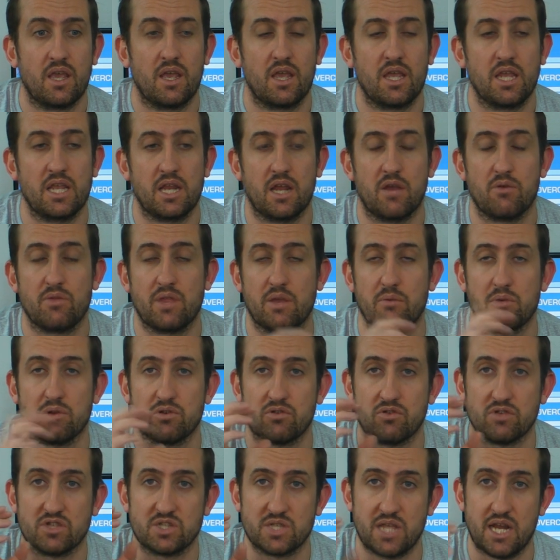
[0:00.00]
you know, they would
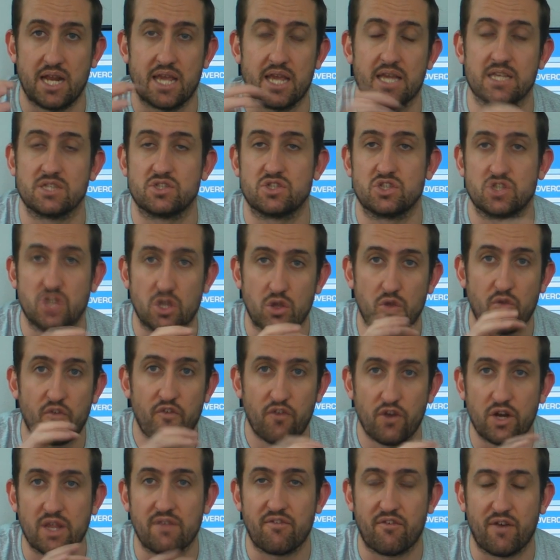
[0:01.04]
sell it as two
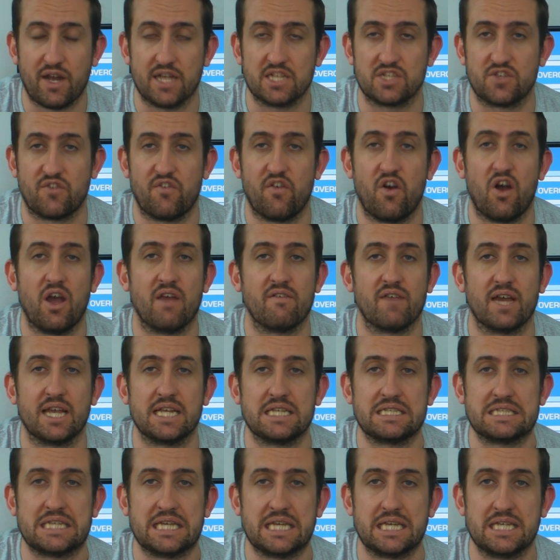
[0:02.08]
fully fledged
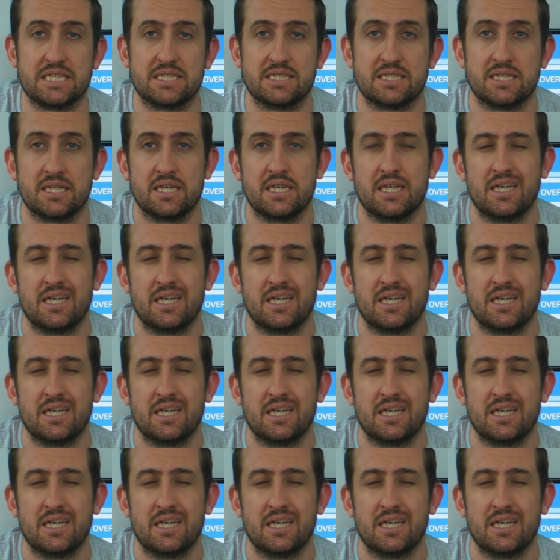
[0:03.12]
580s.